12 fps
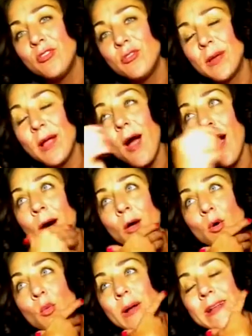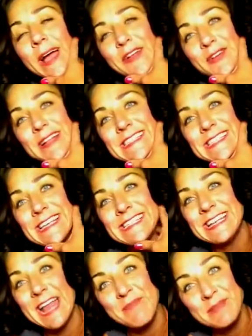during all
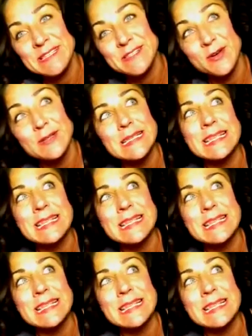116 episodes